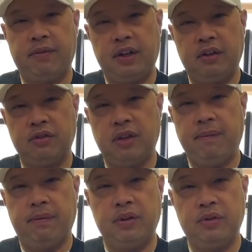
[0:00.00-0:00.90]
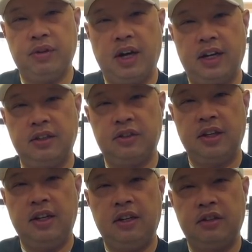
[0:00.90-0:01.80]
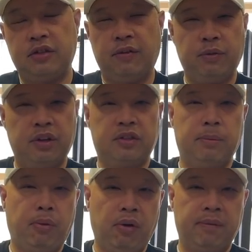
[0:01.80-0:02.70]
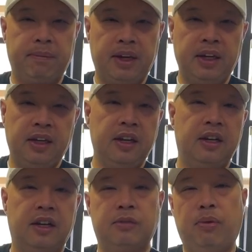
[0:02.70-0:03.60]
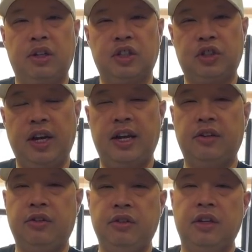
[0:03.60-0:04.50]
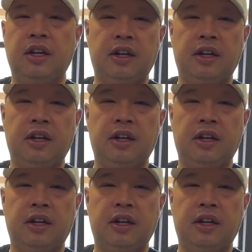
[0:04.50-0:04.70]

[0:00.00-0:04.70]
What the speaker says: videos up for you guys. So if you want to support me and support the channel,